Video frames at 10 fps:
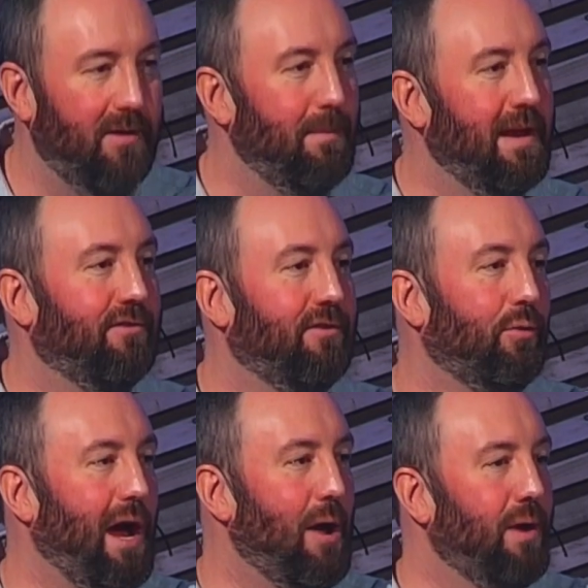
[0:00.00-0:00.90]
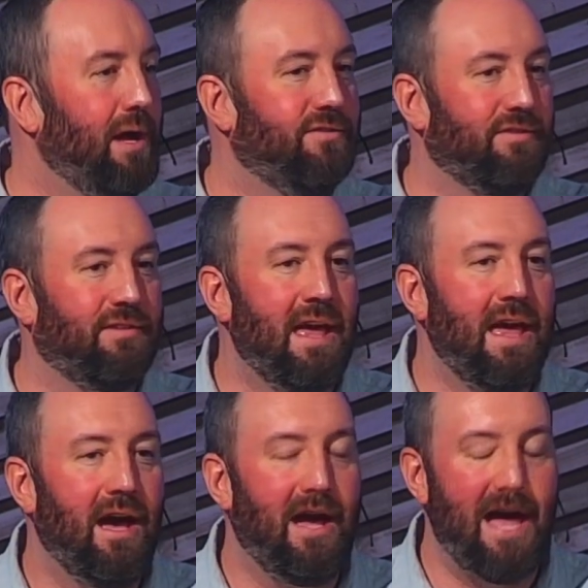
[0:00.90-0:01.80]
Doesn't mean it's the right way. It's just
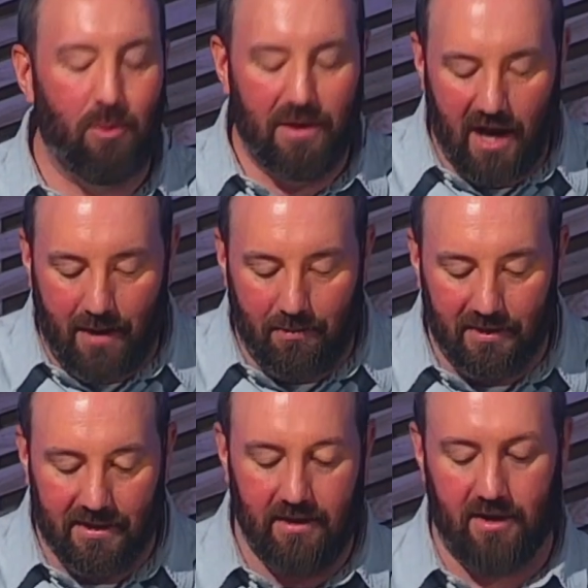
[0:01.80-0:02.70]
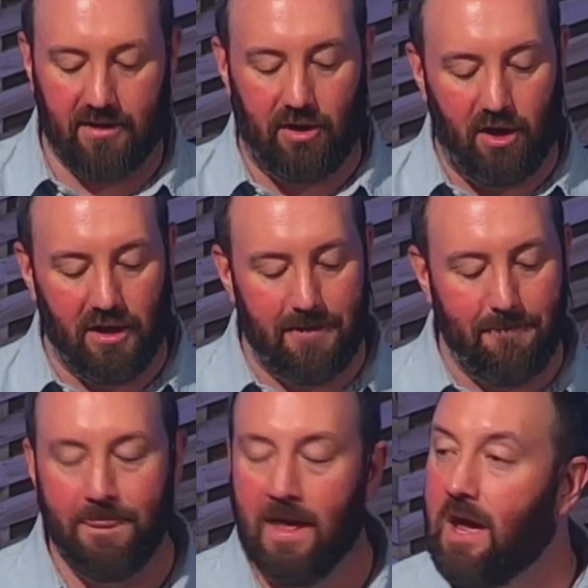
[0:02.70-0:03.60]
how we commonly call it.
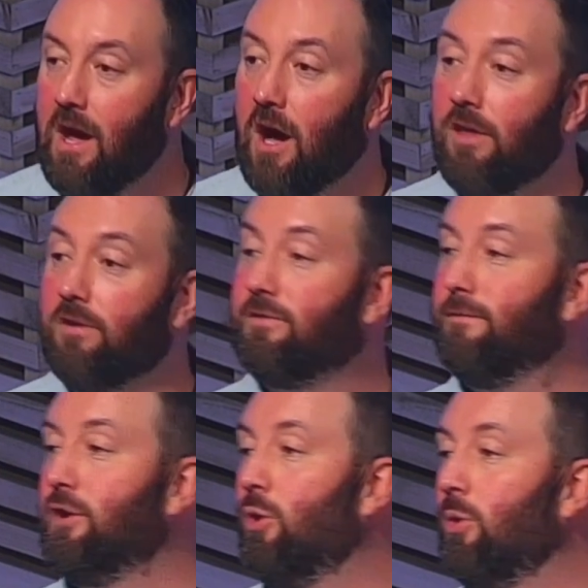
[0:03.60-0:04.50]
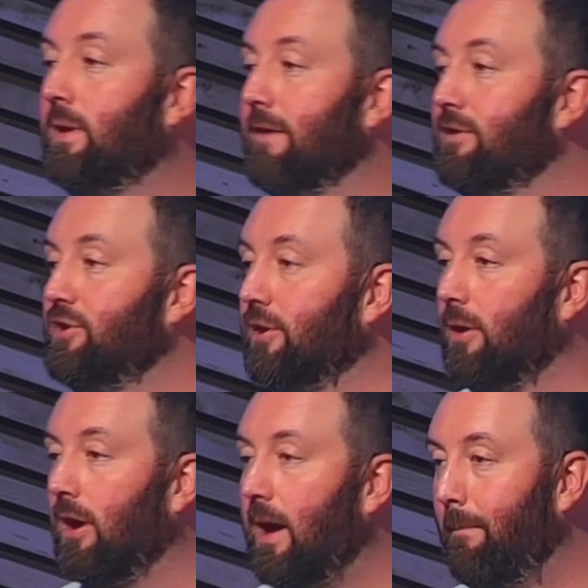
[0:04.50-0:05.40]
Others of you, given
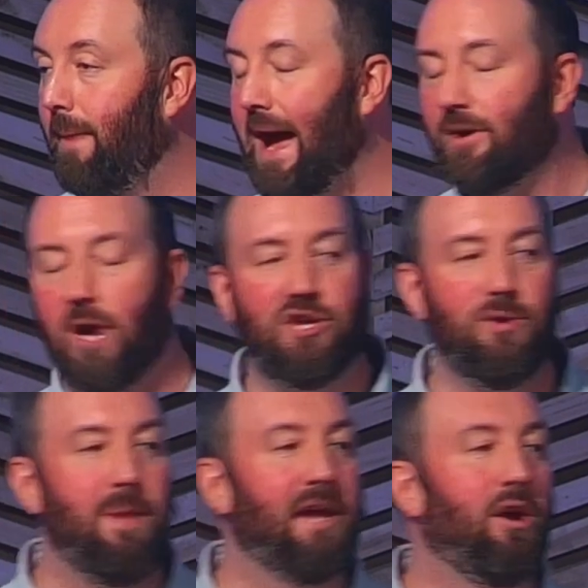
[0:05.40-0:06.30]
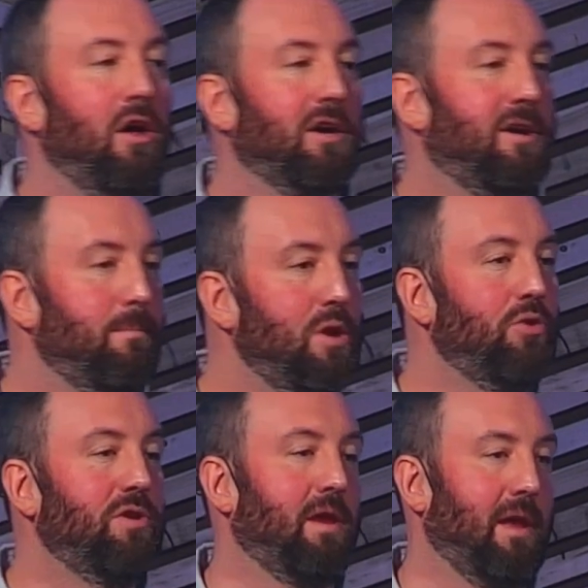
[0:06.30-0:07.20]
your background, you may call it
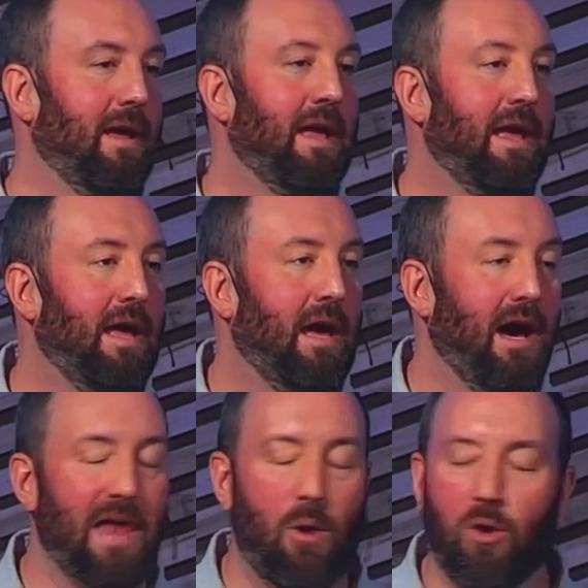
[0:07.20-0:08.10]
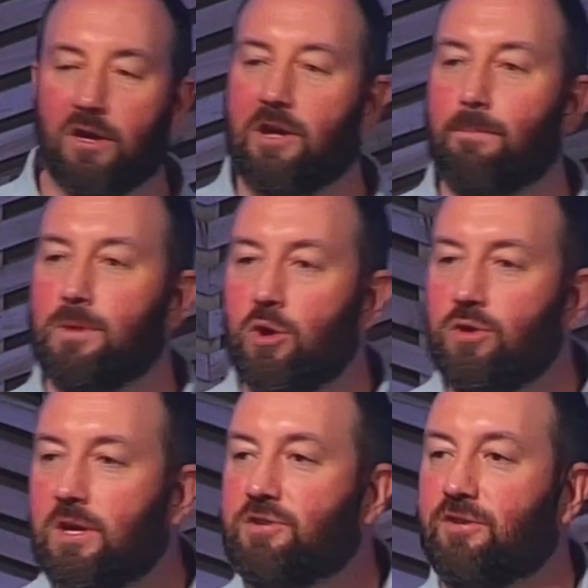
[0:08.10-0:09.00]
communion. That word
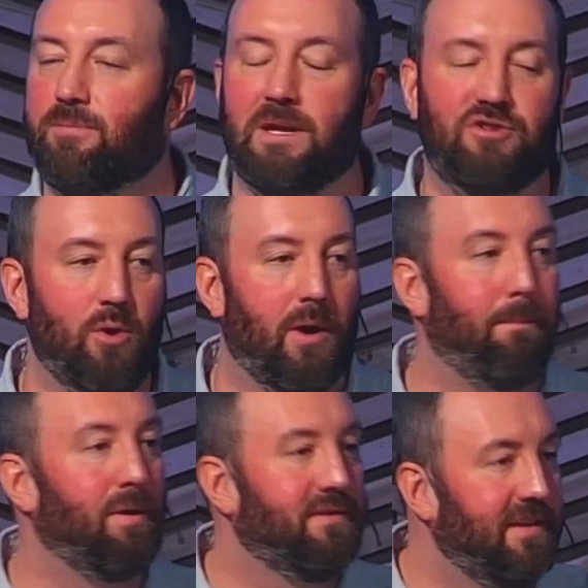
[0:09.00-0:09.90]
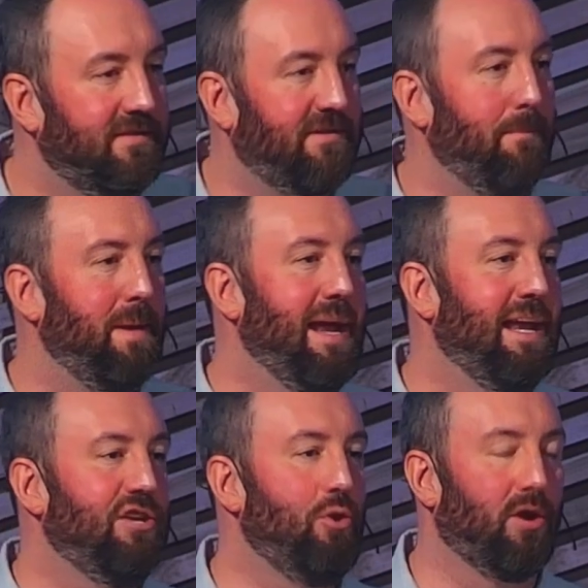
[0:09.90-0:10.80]
communion just means you are
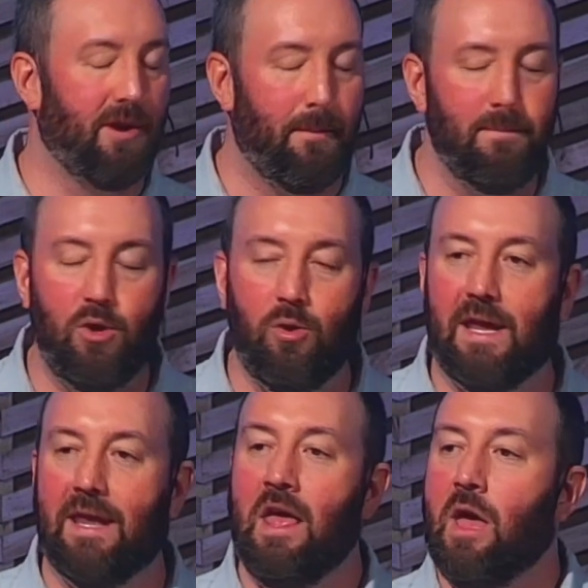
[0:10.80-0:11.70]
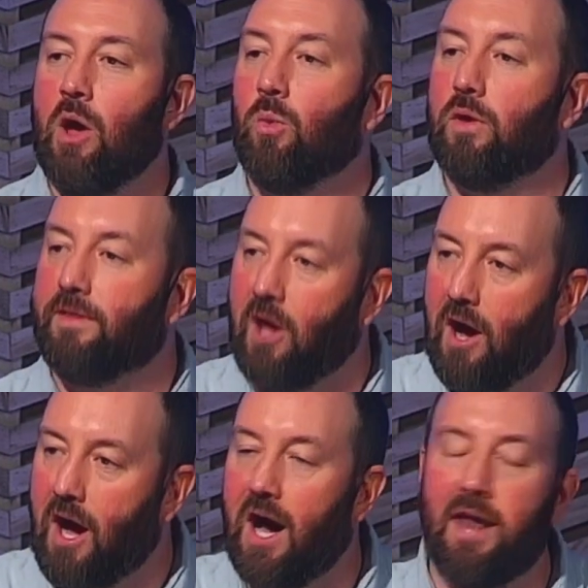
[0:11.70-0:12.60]
participating, you are communing with
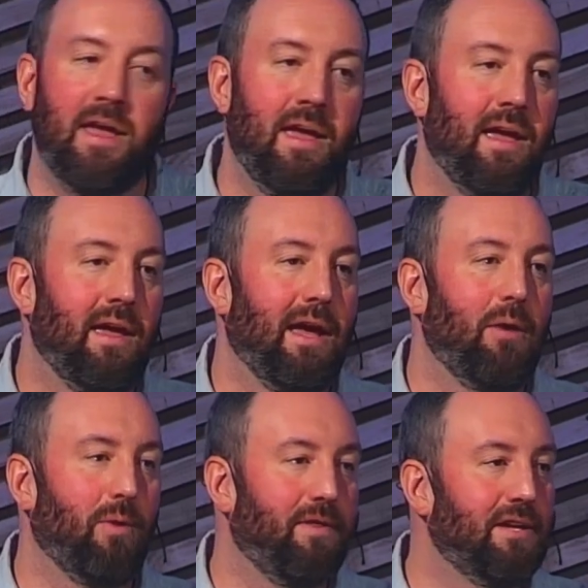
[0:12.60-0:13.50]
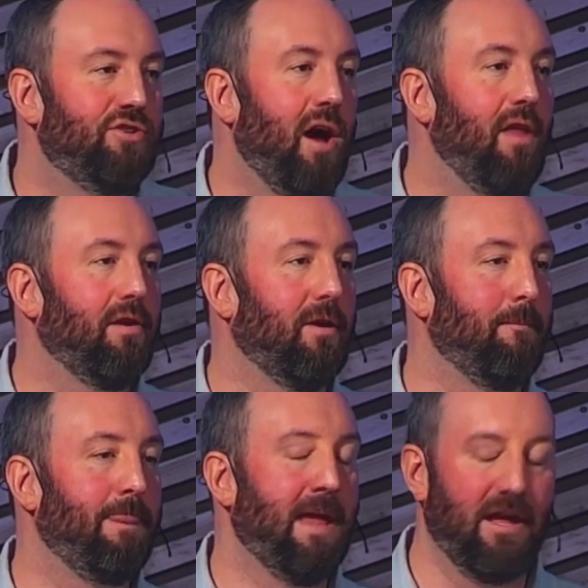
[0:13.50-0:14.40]
God and with each other.
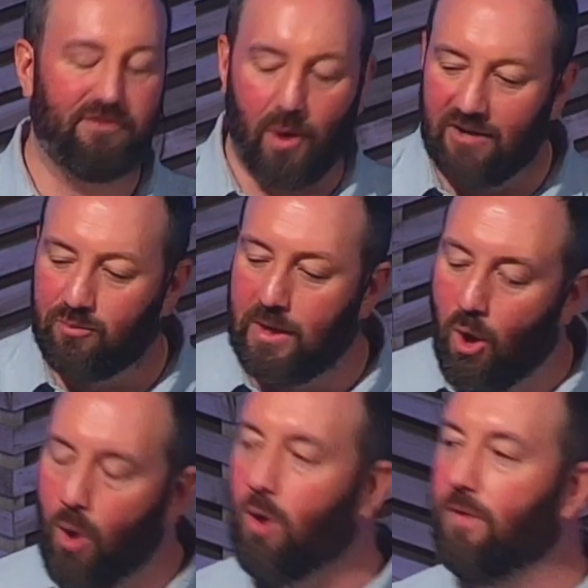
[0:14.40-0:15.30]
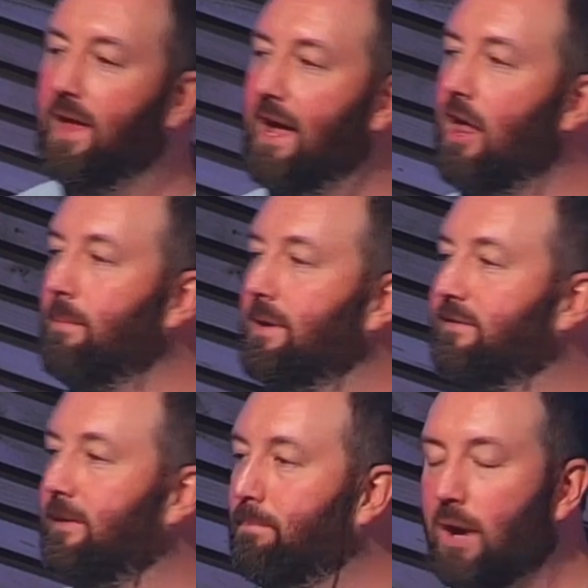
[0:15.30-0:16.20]
And so as we hold the
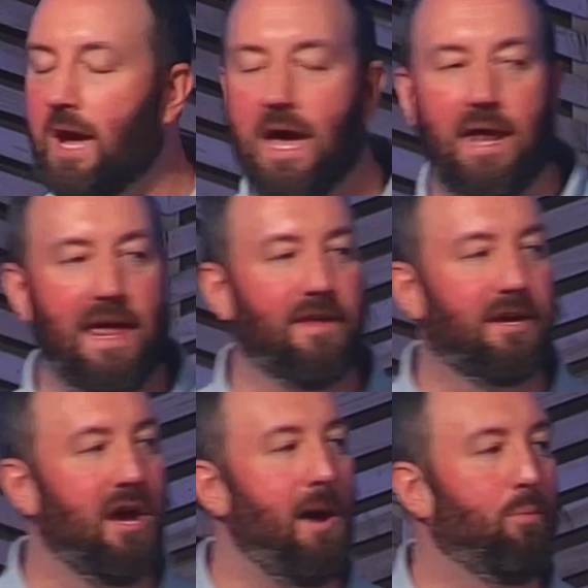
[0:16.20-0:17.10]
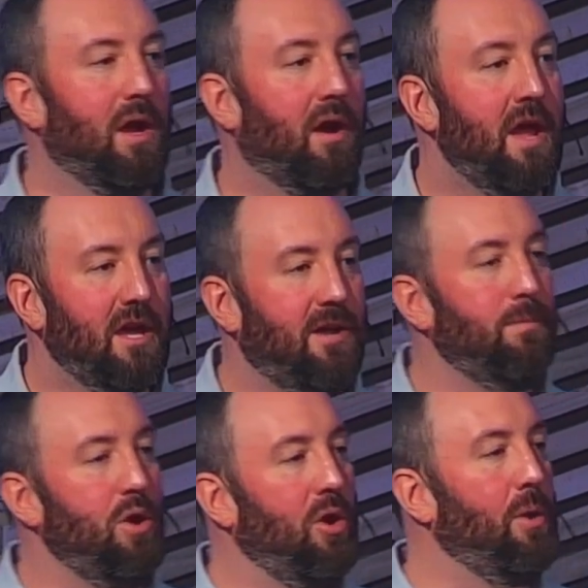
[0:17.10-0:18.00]
elements, the bread and the cup, we are
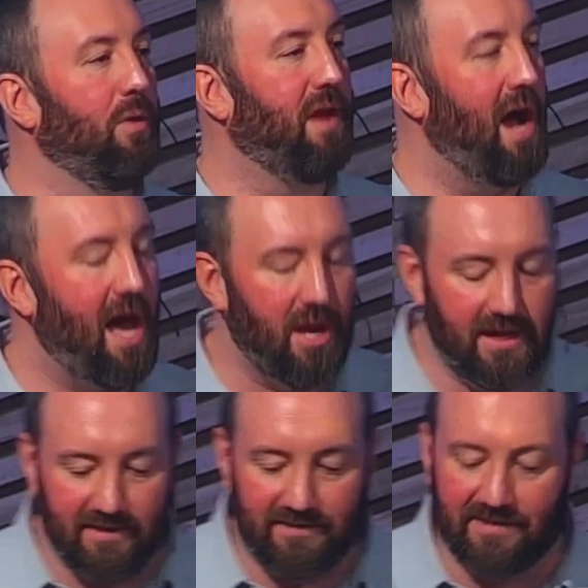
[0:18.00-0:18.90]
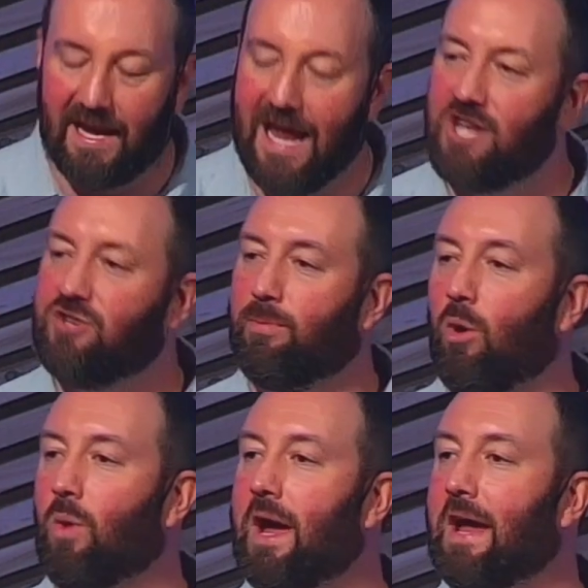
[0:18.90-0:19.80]
communing with God. It's a
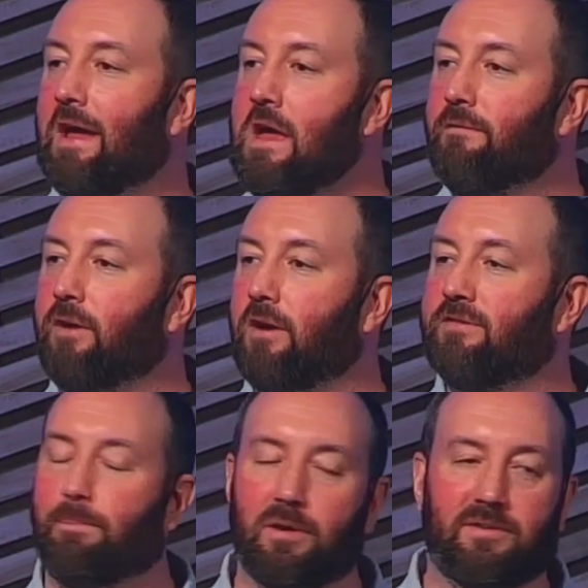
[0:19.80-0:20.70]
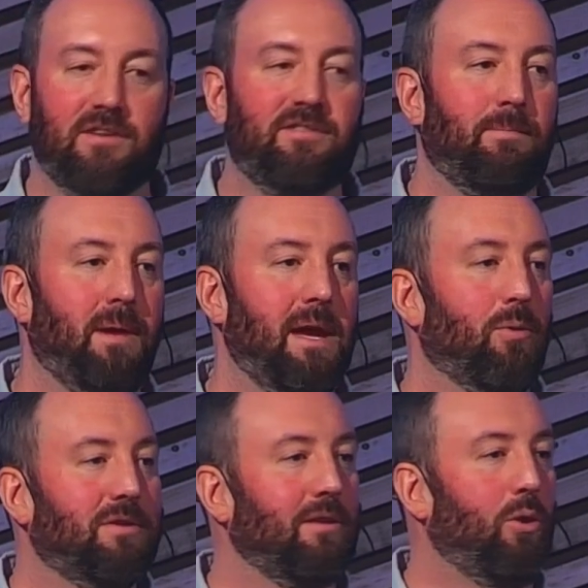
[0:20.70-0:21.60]
tangible way for us to
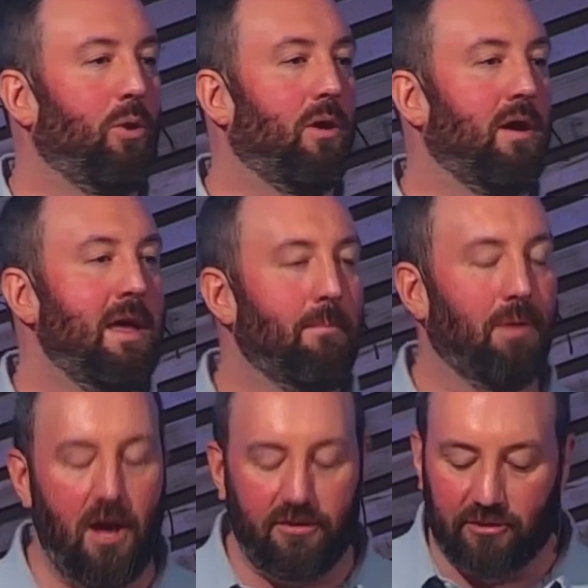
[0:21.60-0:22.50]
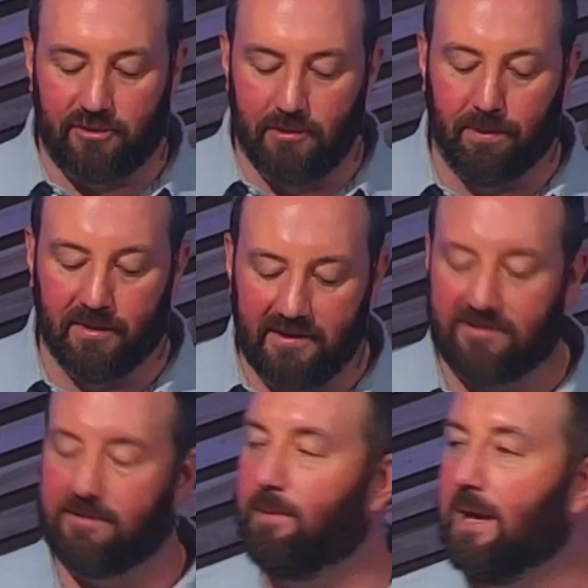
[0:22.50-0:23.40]
participate with the Lord, but also to
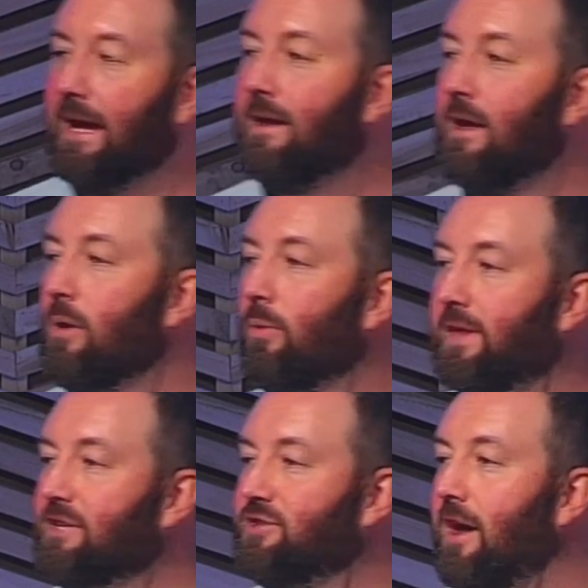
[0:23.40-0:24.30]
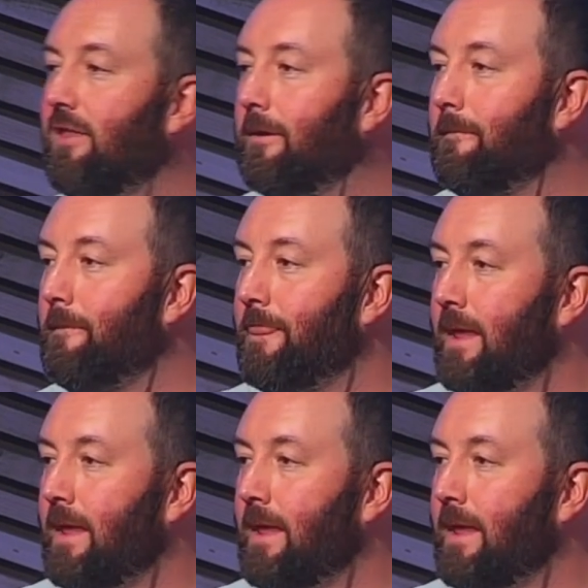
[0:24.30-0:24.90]
participate with each other.